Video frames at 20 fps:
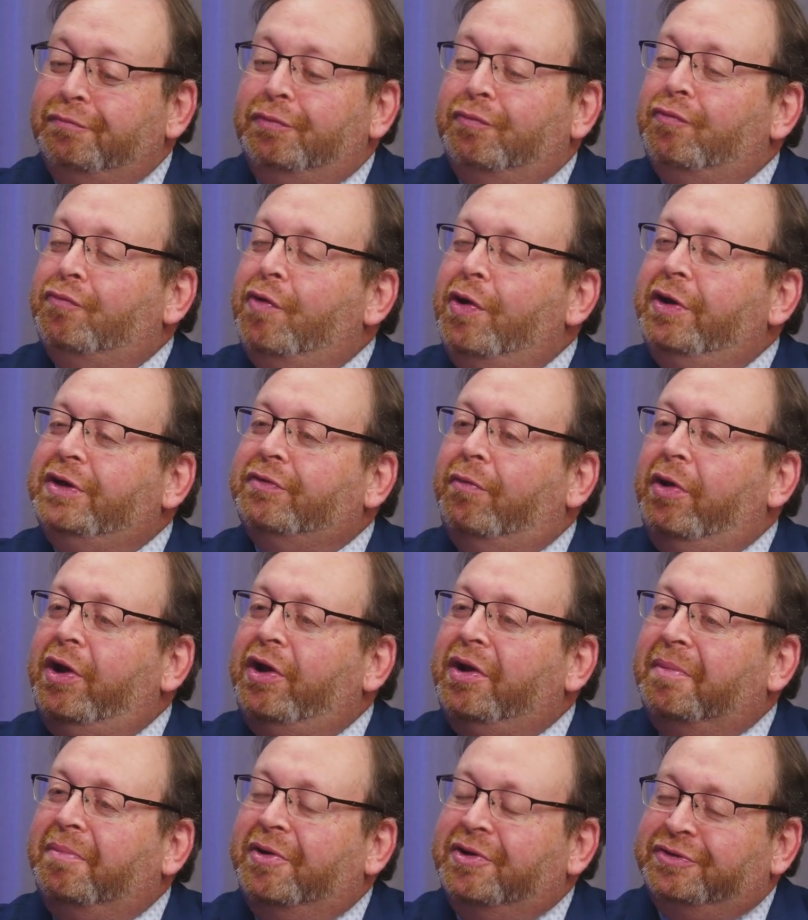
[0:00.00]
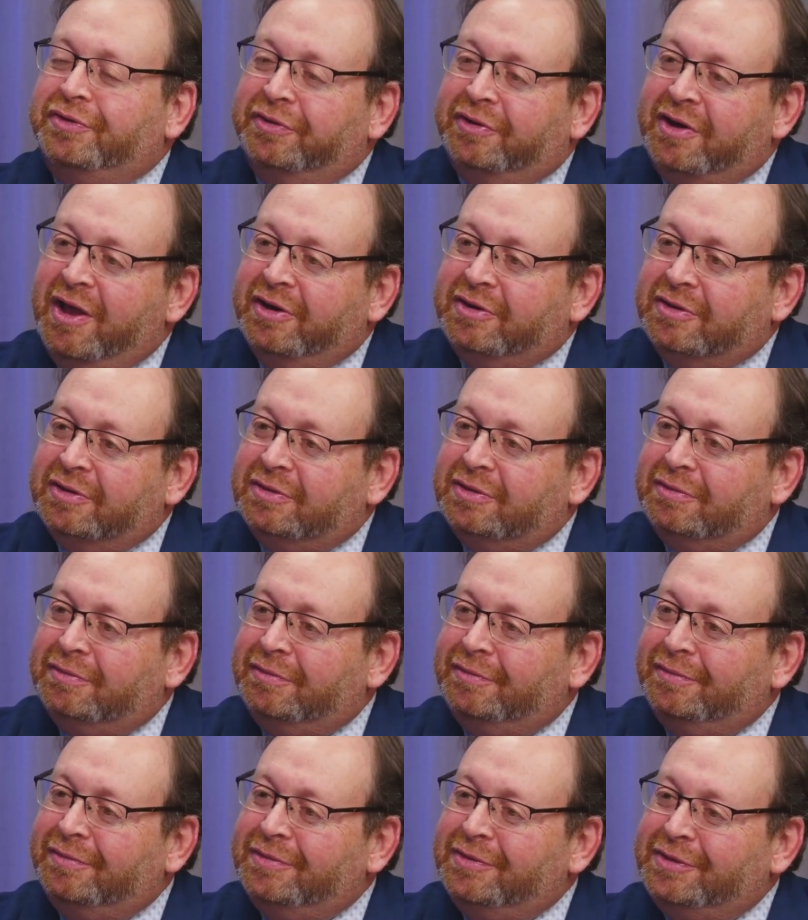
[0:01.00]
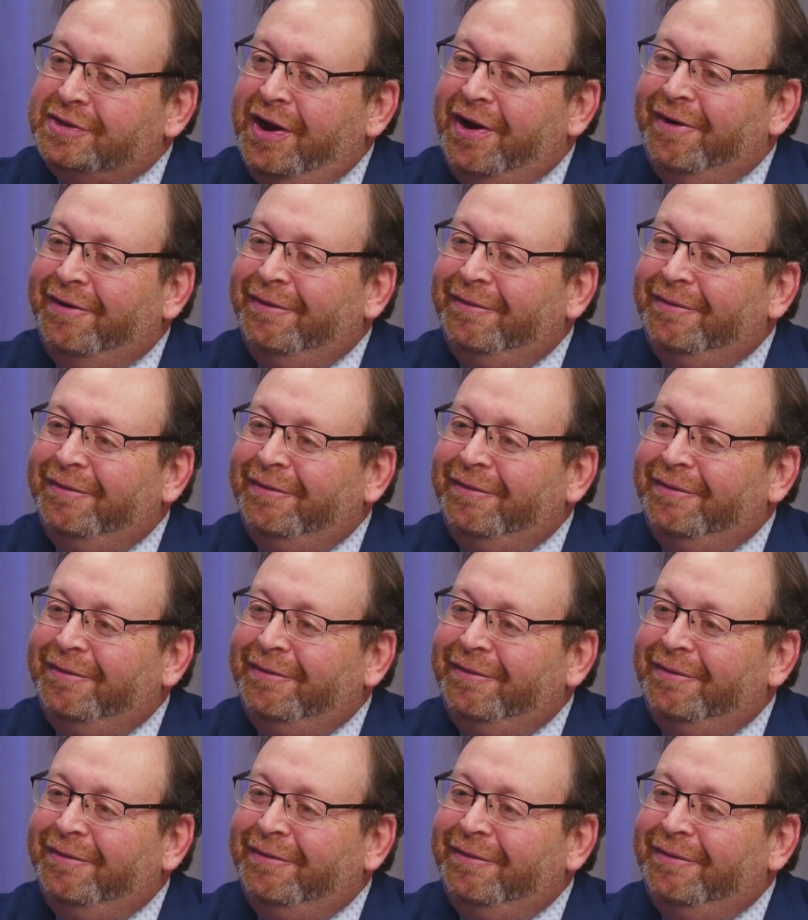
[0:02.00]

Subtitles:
what are your personal connections? Sure.